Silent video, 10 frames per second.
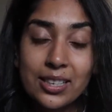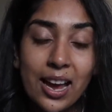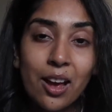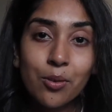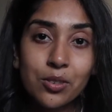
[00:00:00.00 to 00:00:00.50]

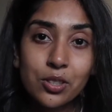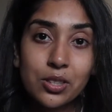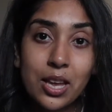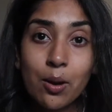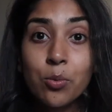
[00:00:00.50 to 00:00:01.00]
town
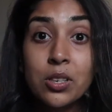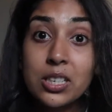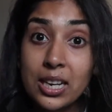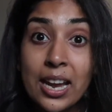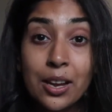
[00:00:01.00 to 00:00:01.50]
that would
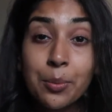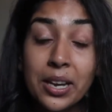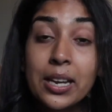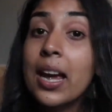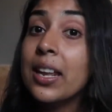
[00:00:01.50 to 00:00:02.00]
delay me,